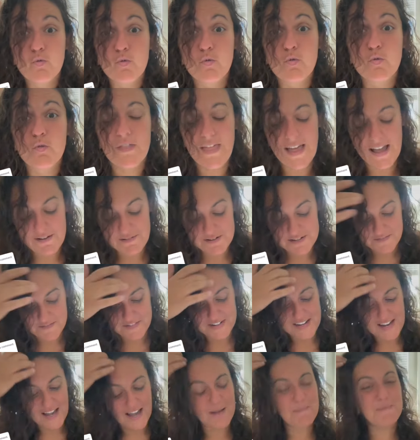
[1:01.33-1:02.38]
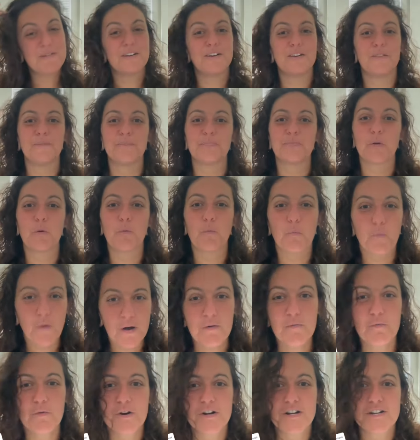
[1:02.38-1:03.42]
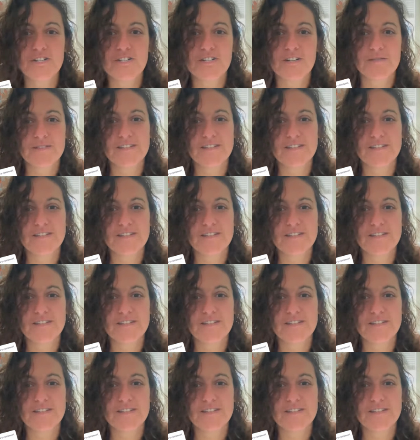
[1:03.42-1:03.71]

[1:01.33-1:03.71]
That was phenomenal. What word should we